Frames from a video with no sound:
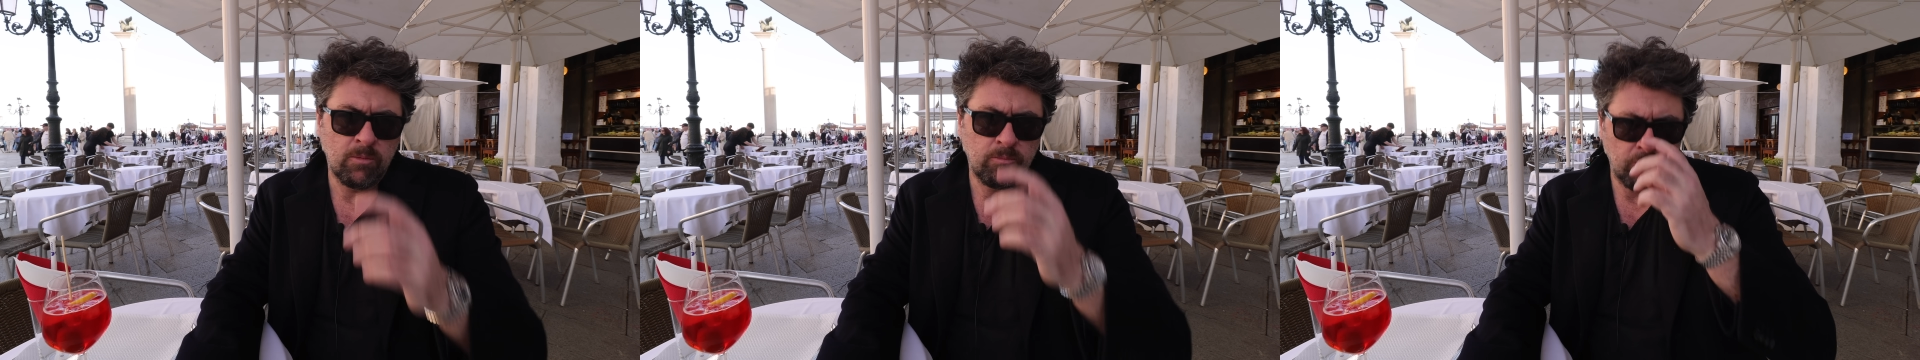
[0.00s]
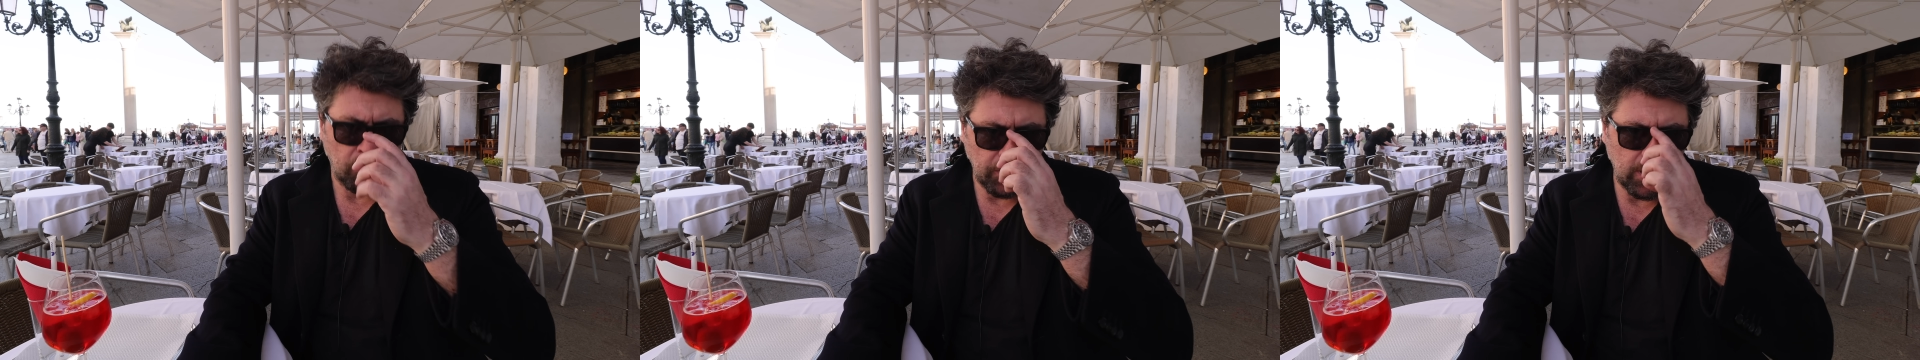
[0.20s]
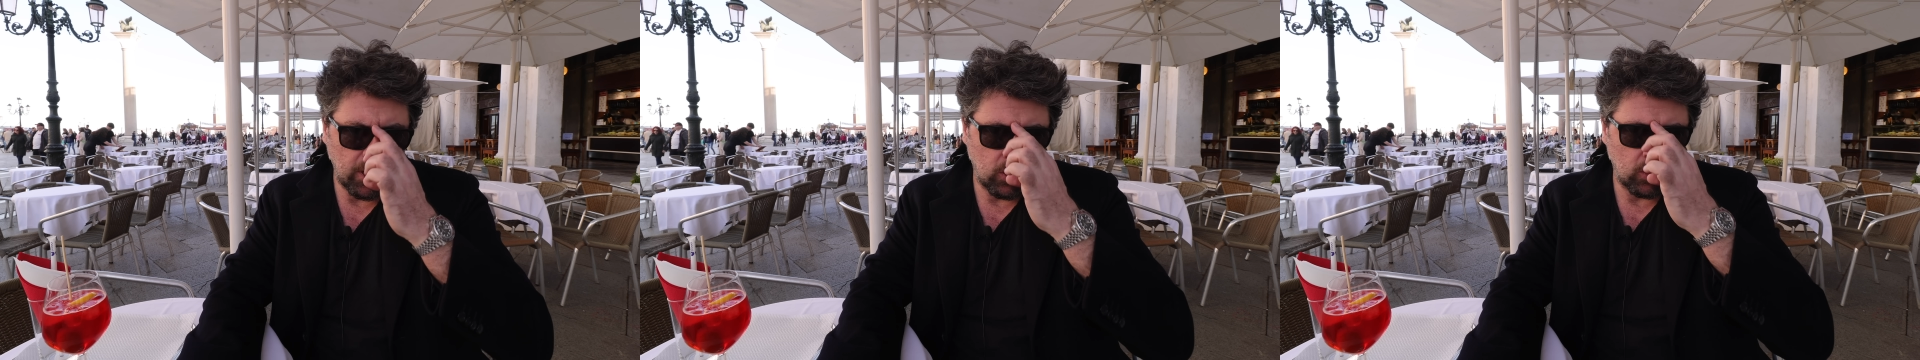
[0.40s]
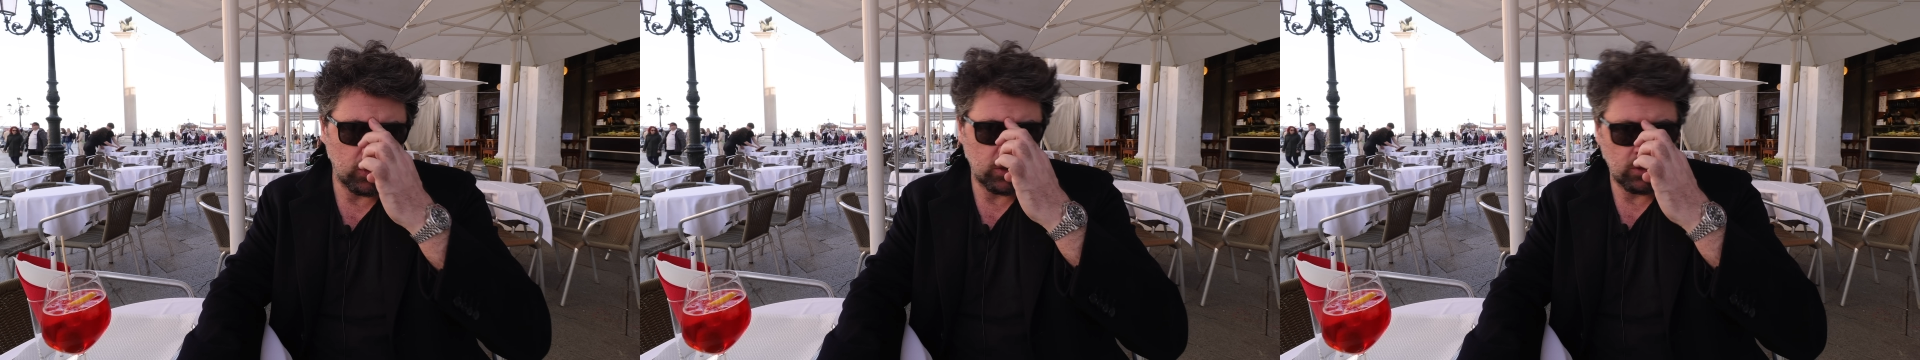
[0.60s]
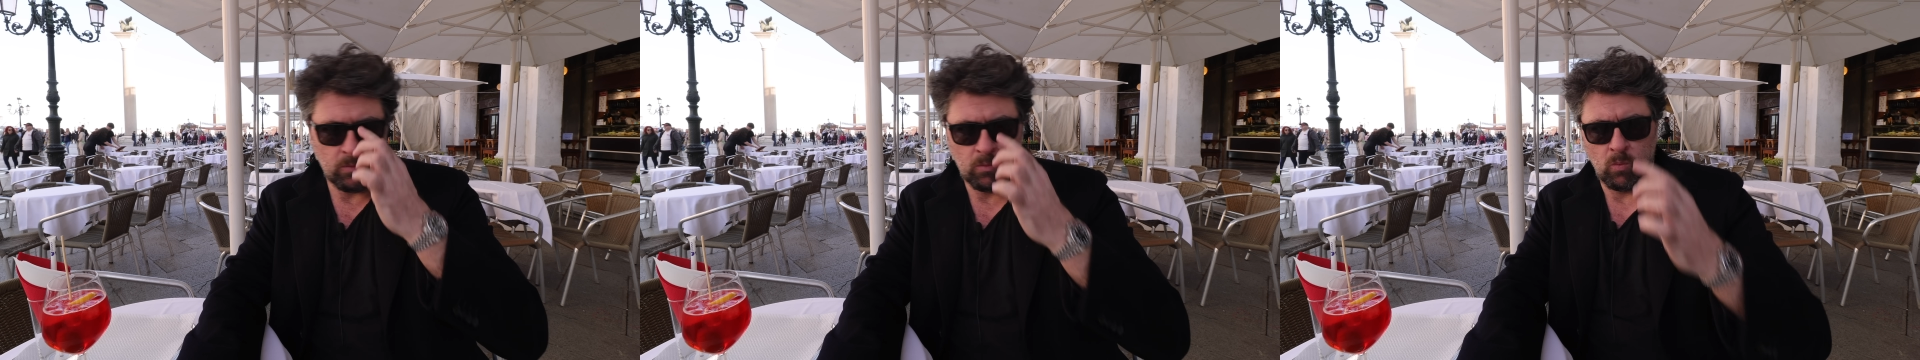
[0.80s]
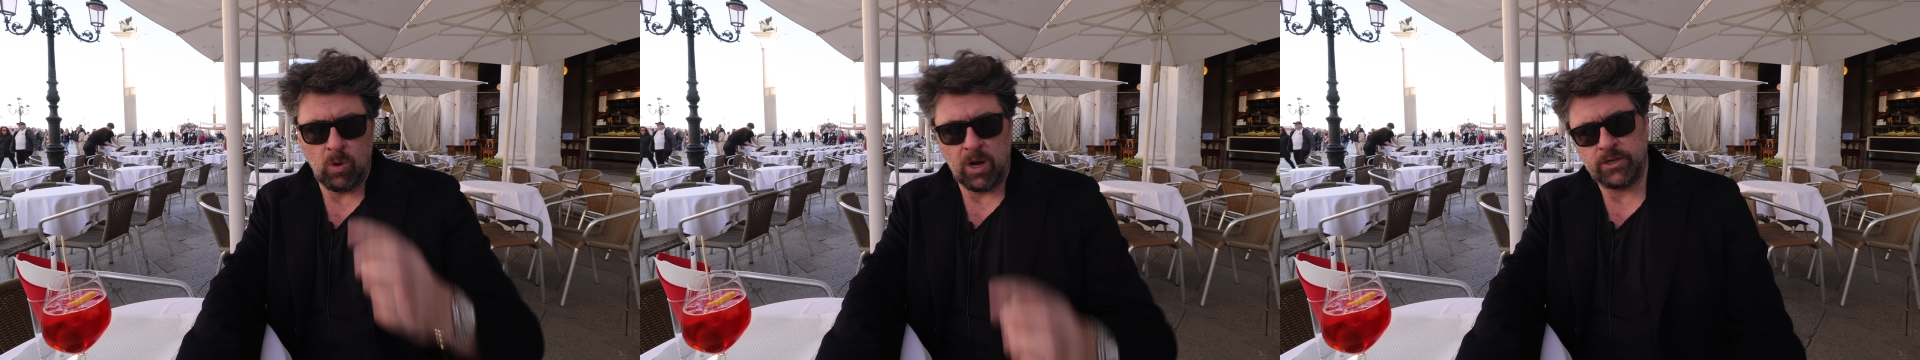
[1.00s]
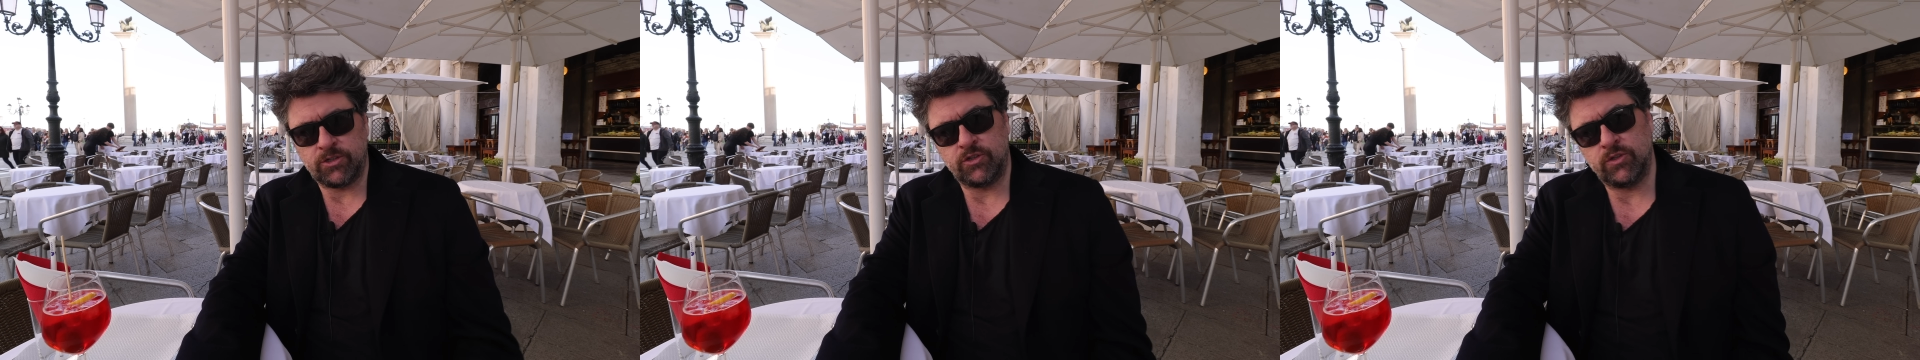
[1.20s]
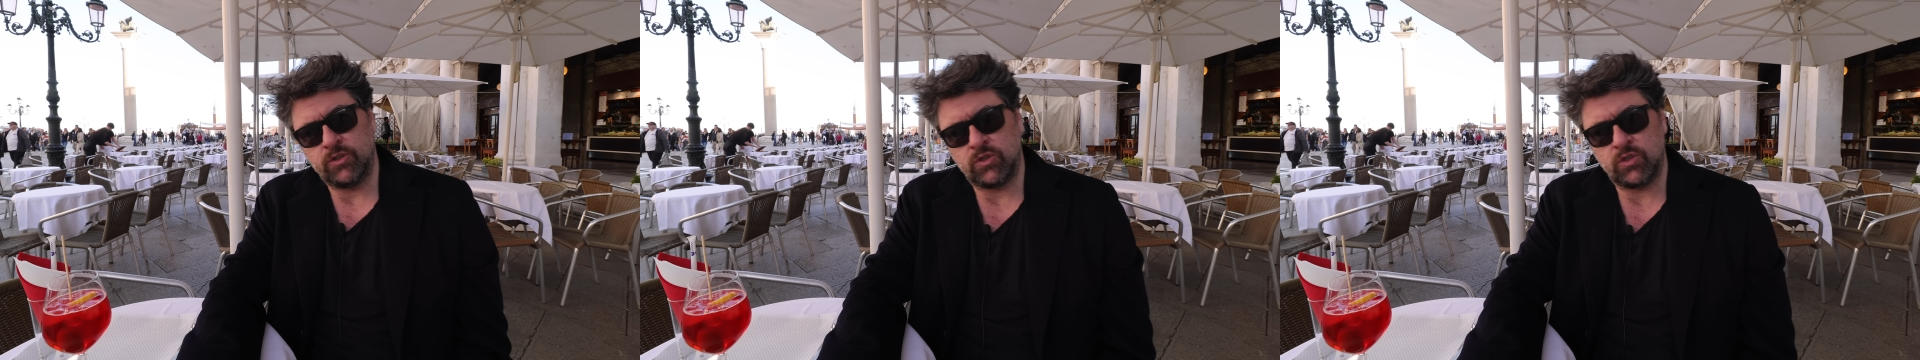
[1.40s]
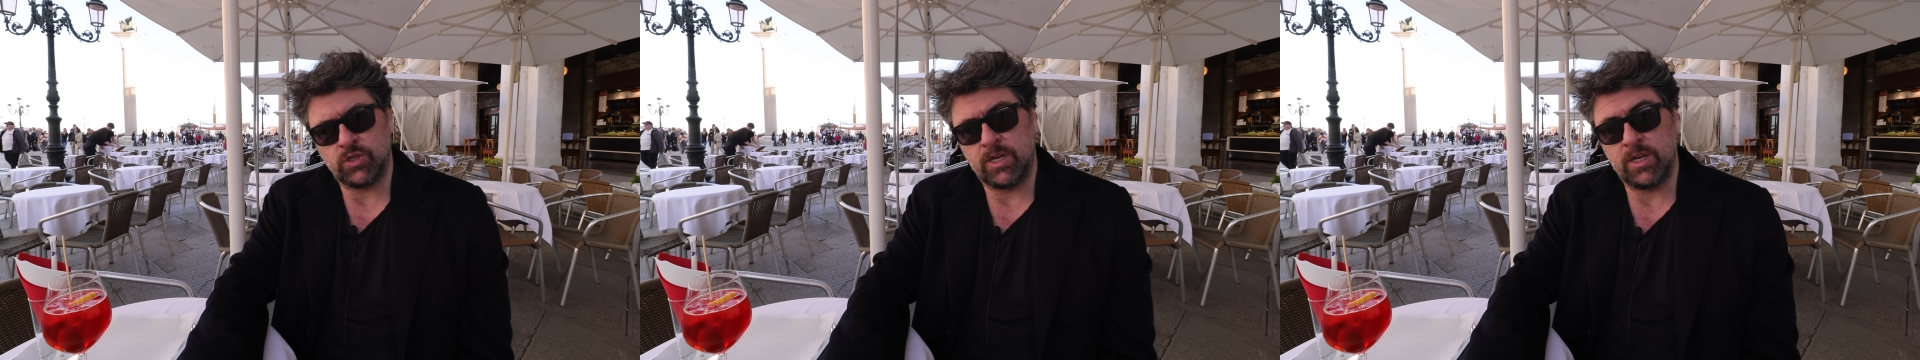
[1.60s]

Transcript: pre-owned watches